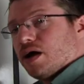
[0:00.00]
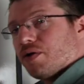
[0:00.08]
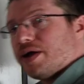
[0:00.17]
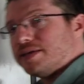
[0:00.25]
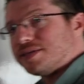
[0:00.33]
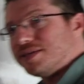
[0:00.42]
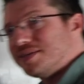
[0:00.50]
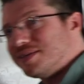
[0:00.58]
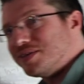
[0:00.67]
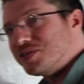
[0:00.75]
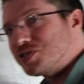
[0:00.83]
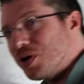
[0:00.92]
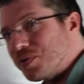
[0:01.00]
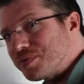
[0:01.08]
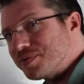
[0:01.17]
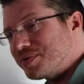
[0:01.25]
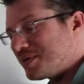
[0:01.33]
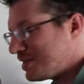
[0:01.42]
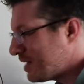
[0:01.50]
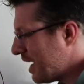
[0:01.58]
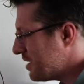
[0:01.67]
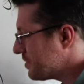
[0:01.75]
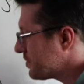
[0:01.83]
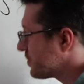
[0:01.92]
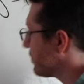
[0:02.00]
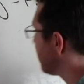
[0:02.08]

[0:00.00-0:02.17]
All right, so then